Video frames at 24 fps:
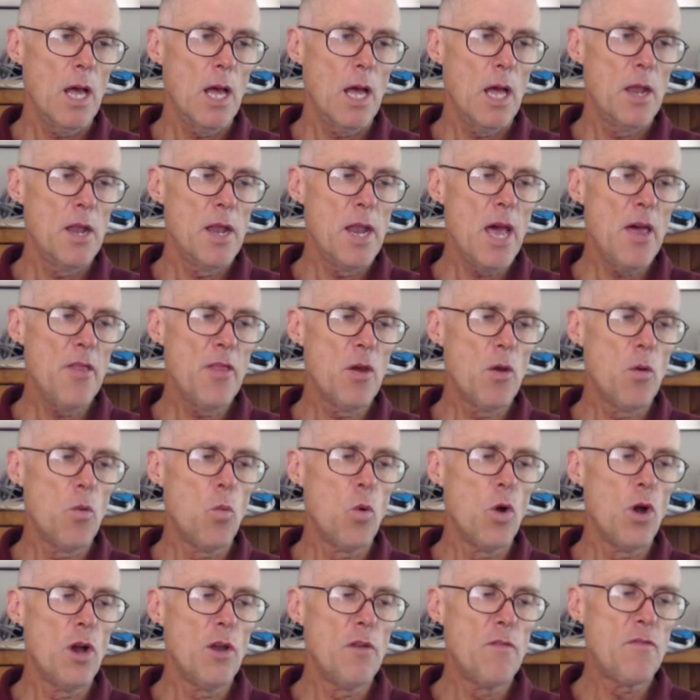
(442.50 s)
Another
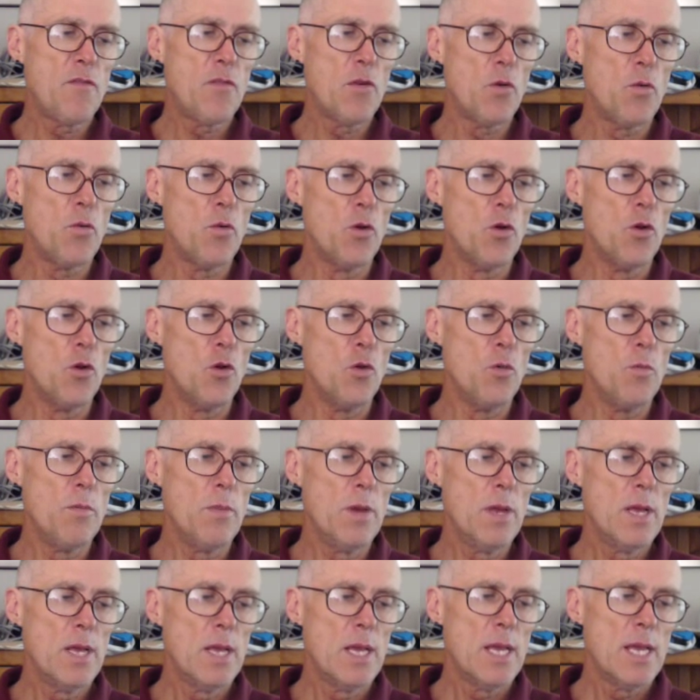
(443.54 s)
word for
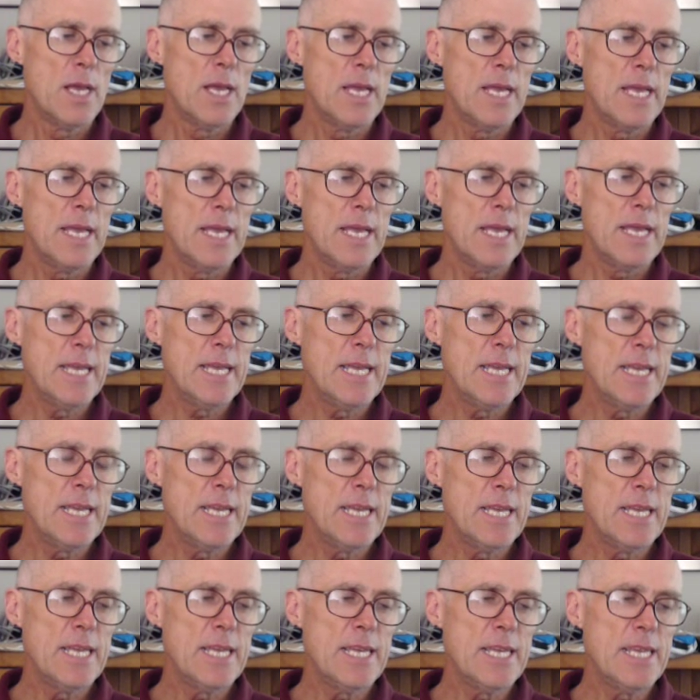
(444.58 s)
room
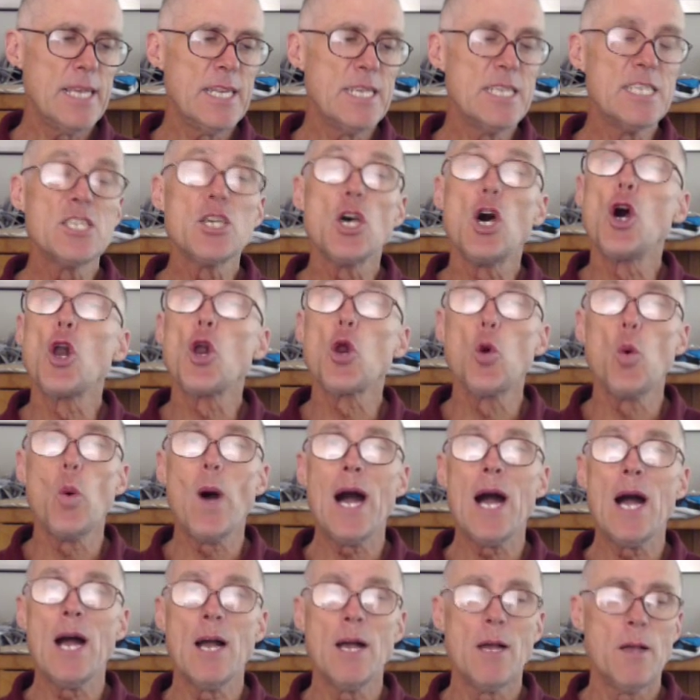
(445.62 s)
is
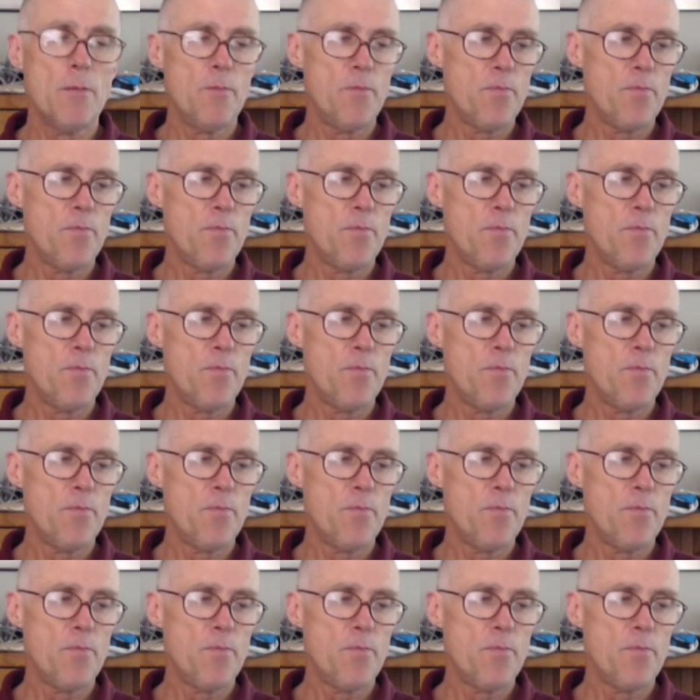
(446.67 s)
ruang.